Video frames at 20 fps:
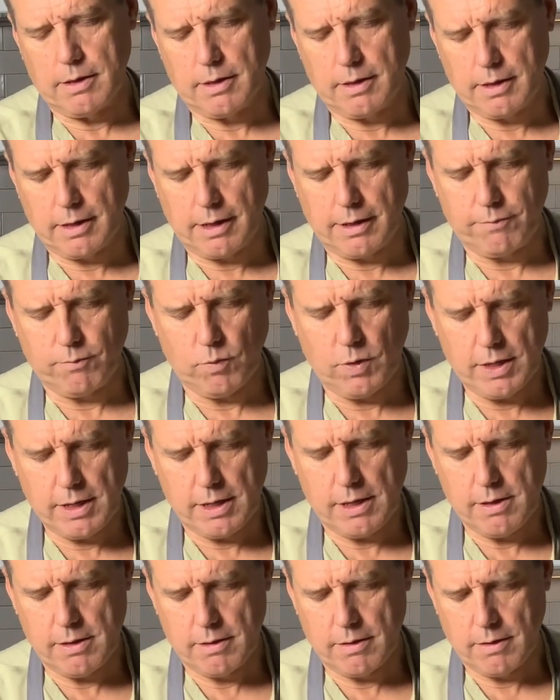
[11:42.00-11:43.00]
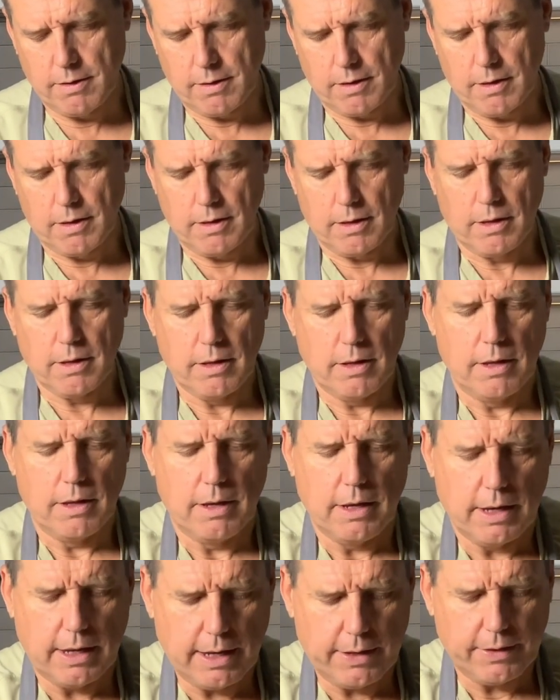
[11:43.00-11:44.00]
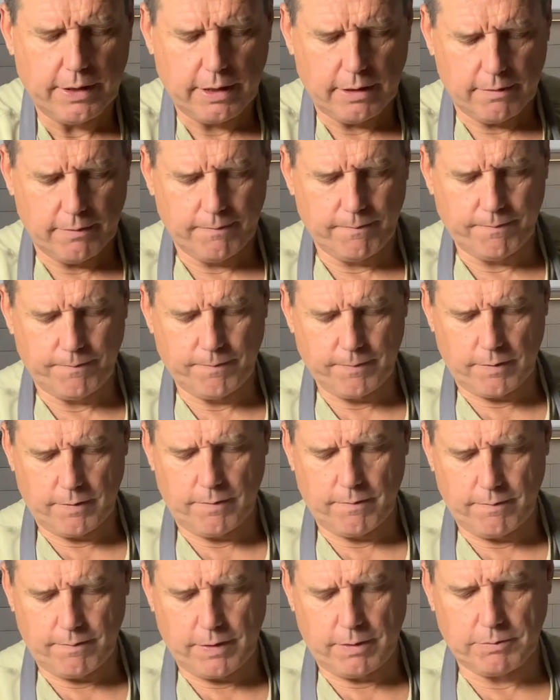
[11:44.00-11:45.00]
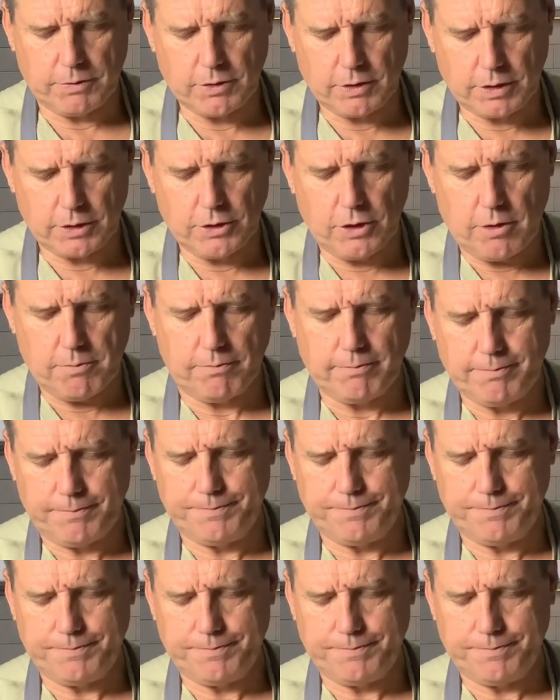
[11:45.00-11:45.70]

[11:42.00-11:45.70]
halfway, and then flip to the top.